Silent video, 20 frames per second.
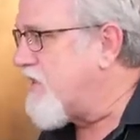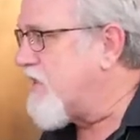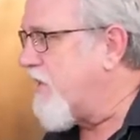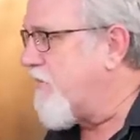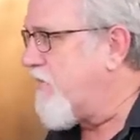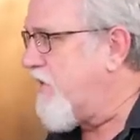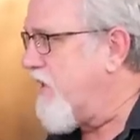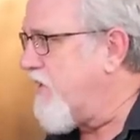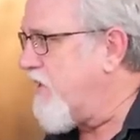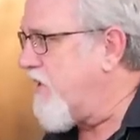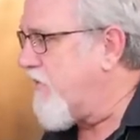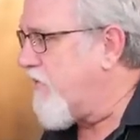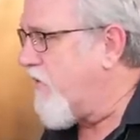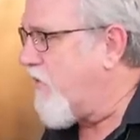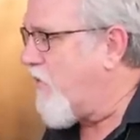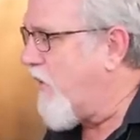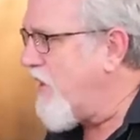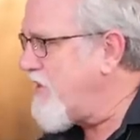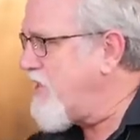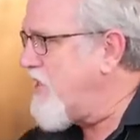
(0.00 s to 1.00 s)
something different.
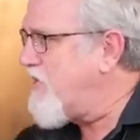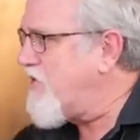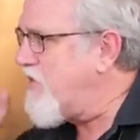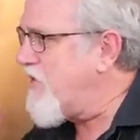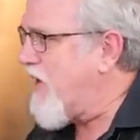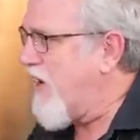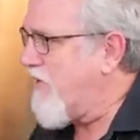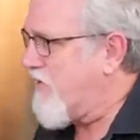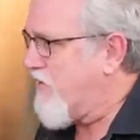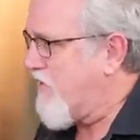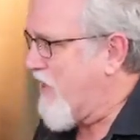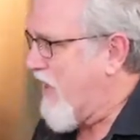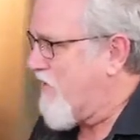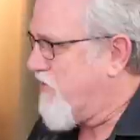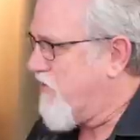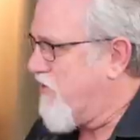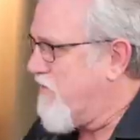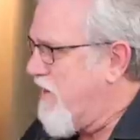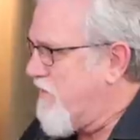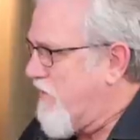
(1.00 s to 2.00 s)
What does he do after that?
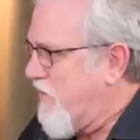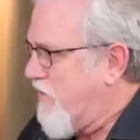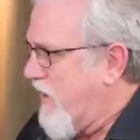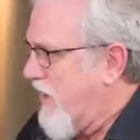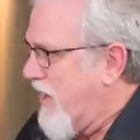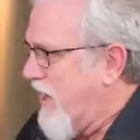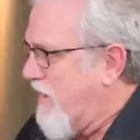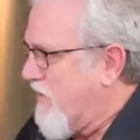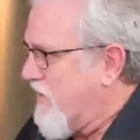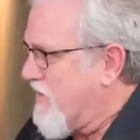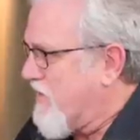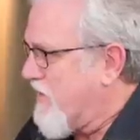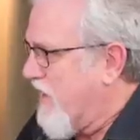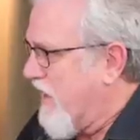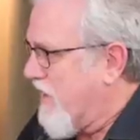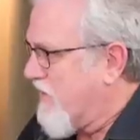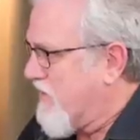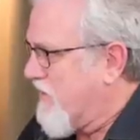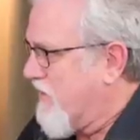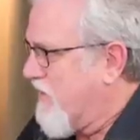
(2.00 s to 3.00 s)
Do you remember what happens
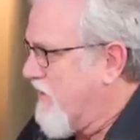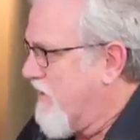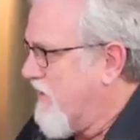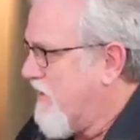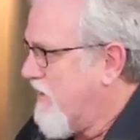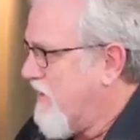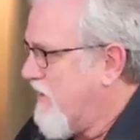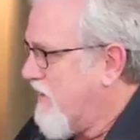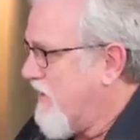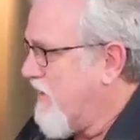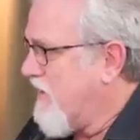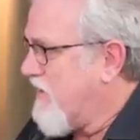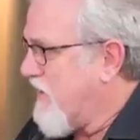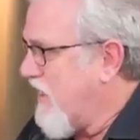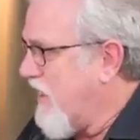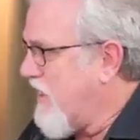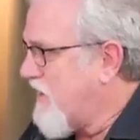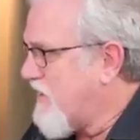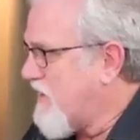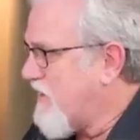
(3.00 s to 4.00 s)
next? He
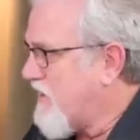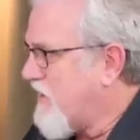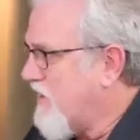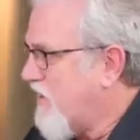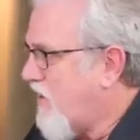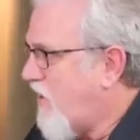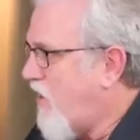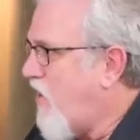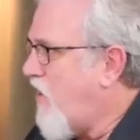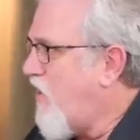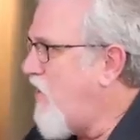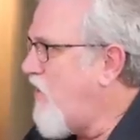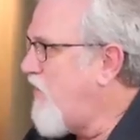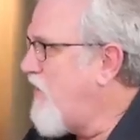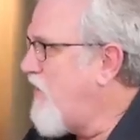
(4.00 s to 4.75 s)
takes all